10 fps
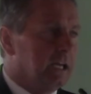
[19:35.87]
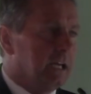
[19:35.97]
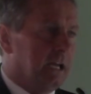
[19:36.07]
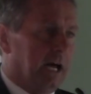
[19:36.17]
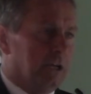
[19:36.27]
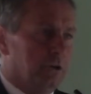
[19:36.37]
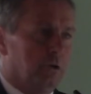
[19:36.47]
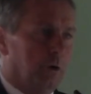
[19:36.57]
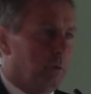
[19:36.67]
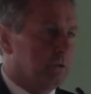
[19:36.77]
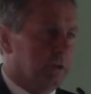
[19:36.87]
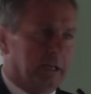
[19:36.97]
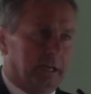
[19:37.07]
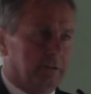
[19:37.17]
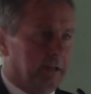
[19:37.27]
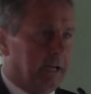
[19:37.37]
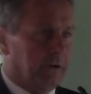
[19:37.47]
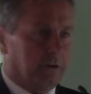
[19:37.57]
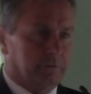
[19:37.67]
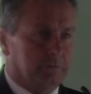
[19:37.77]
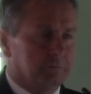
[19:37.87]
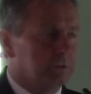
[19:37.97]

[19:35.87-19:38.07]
and I knew I wasn't going to get anything out of them.